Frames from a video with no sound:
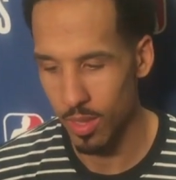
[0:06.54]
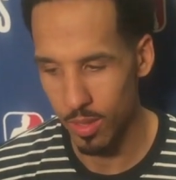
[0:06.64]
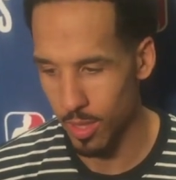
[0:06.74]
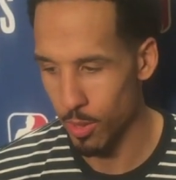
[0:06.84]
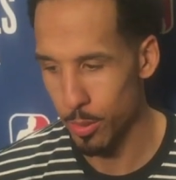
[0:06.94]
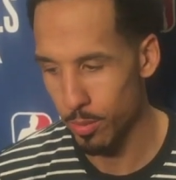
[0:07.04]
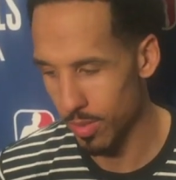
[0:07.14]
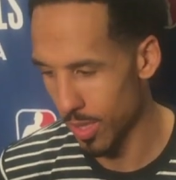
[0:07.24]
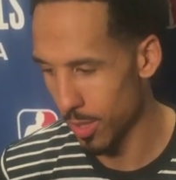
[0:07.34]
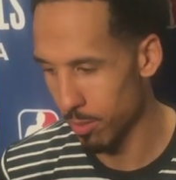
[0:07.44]

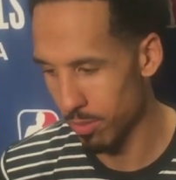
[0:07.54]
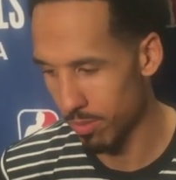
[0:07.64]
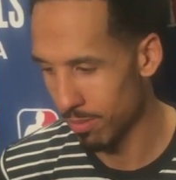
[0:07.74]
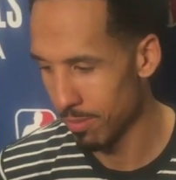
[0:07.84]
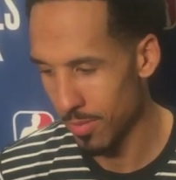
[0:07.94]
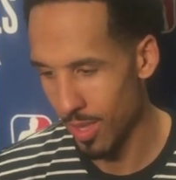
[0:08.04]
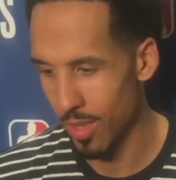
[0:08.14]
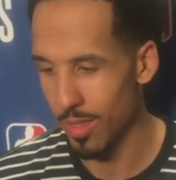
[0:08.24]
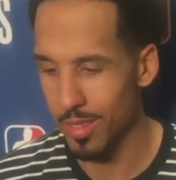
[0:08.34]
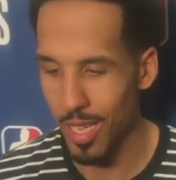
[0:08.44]
You
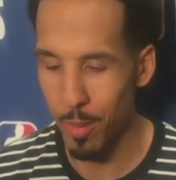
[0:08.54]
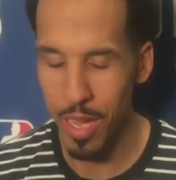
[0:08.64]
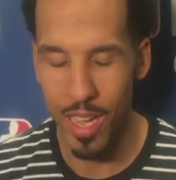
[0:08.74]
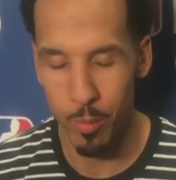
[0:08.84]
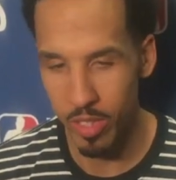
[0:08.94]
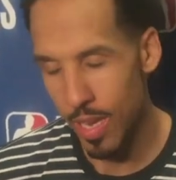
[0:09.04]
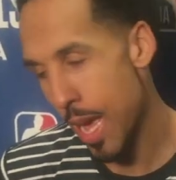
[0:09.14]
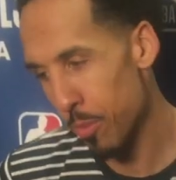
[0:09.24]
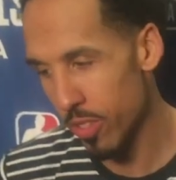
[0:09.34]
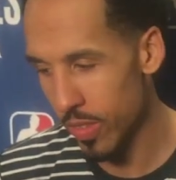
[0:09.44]
know, this type of
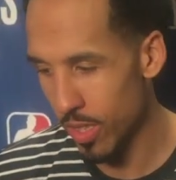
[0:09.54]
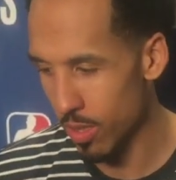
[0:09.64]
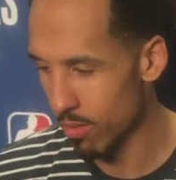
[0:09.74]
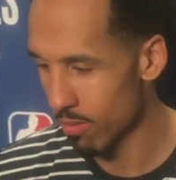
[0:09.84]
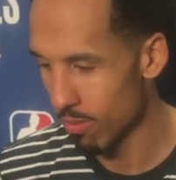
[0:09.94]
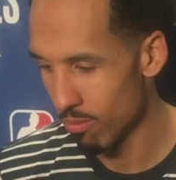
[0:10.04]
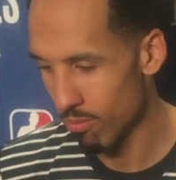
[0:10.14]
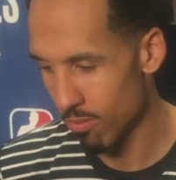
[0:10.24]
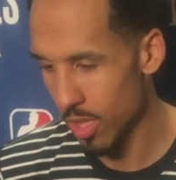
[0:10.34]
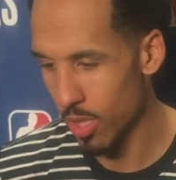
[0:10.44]
atmosphere,
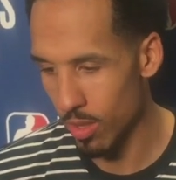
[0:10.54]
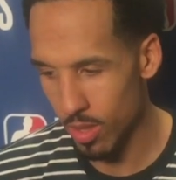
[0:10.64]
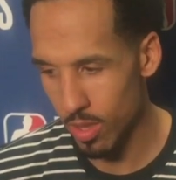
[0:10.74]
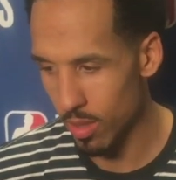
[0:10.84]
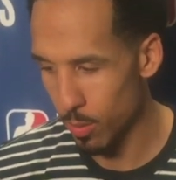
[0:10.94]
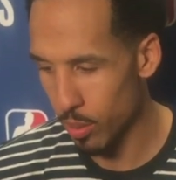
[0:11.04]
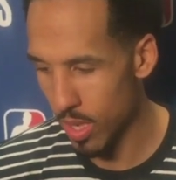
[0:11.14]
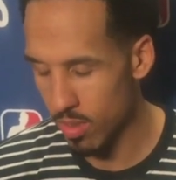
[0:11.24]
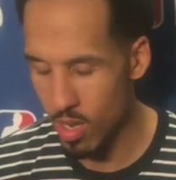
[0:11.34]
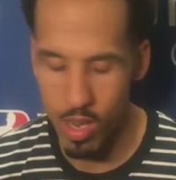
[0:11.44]
you know, they're
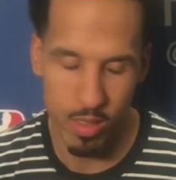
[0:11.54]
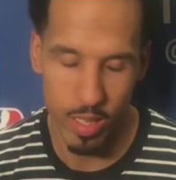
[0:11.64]
playing as hard